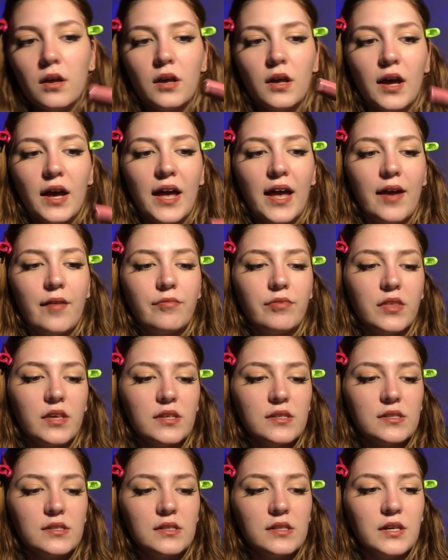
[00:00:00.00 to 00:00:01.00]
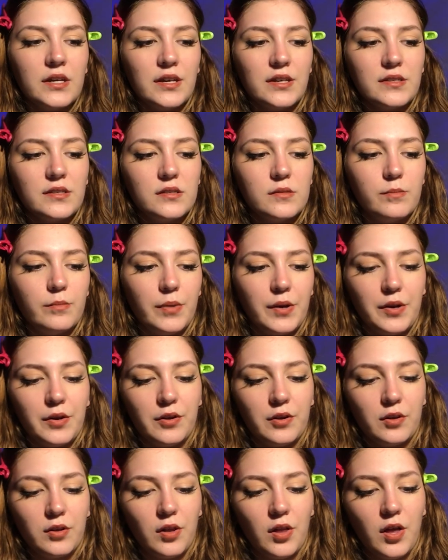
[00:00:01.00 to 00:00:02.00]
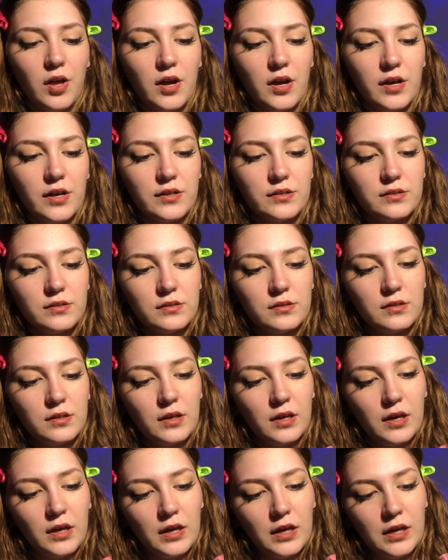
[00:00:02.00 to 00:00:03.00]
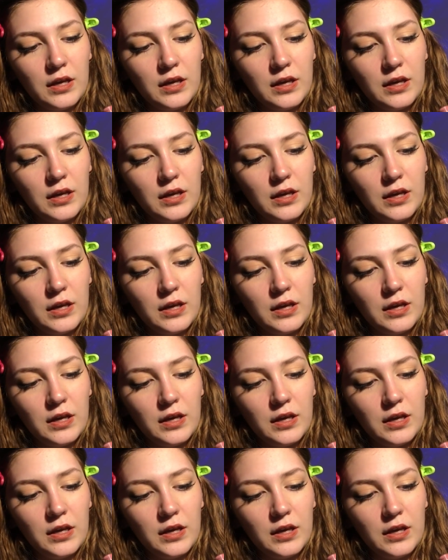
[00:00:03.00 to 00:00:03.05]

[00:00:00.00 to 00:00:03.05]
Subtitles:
I have this NYX butter gloss in